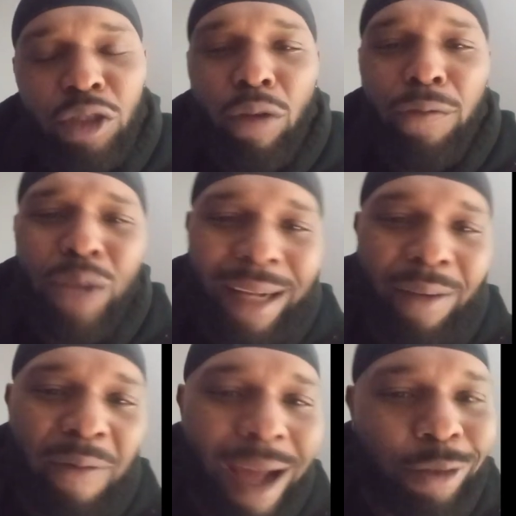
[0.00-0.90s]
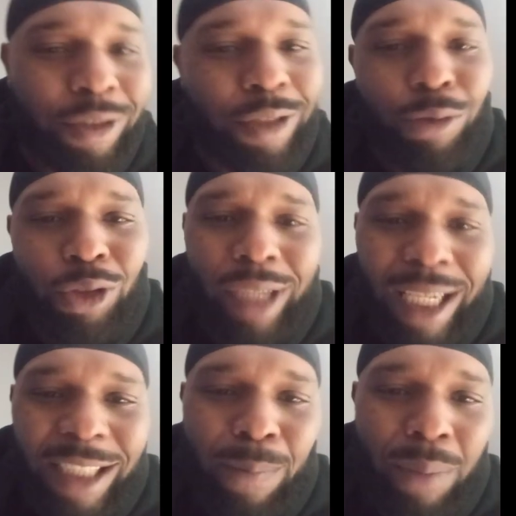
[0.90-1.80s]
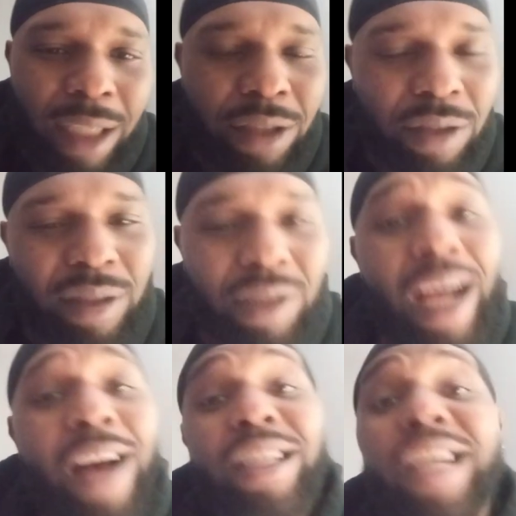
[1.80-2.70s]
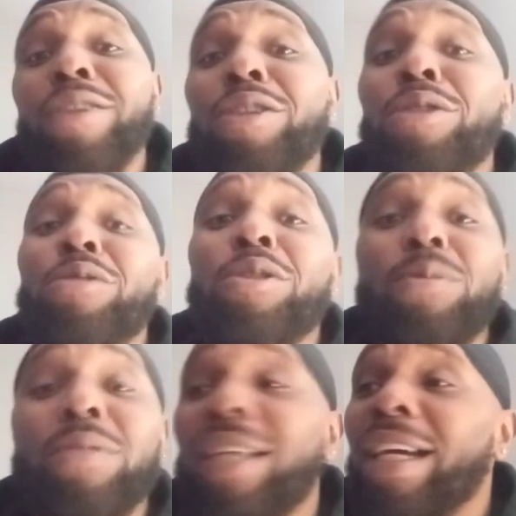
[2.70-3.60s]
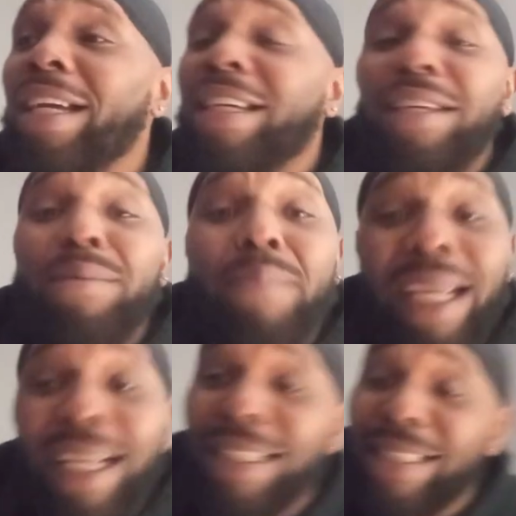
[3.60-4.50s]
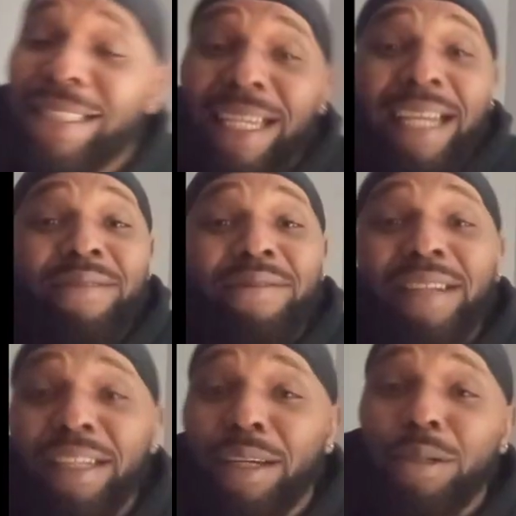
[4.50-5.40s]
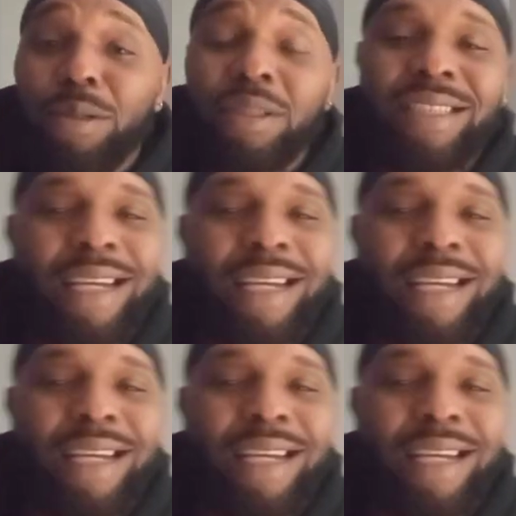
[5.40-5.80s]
So if you got to follow suit, you're not special. So all y'all YouTubers keep making the same videos.